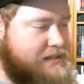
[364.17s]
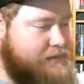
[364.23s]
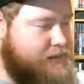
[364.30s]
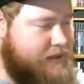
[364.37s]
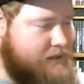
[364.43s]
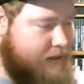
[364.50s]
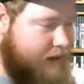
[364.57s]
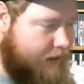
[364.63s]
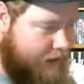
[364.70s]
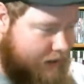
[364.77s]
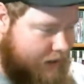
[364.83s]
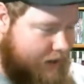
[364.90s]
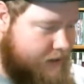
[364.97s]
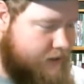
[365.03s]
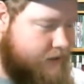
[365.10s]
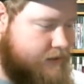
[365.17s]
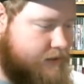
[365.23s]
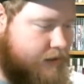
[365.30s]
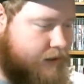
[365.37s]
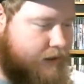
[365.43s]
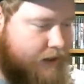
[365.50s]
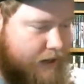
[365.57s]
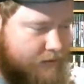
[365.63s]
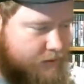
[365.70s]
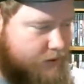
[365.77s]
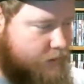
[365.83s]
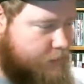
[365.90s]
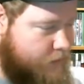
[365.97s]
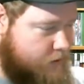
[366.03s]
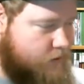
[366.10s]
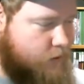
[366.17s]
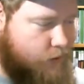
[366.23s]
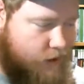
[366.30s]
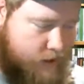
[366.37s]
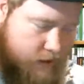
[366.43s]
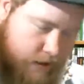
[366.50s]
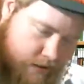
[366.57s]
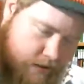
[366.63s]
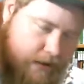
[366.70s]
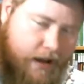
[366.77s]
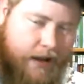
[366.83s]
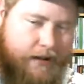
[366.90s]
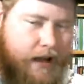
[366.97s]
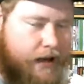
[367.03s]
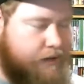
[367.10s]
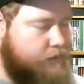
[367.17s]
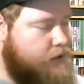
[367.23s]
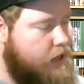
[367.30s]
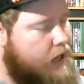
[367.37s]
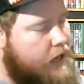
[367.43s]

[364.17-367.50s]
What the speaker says: I said, I gotta ask you. He's like, I can ask me the pistol question. I said, yeah, I got to.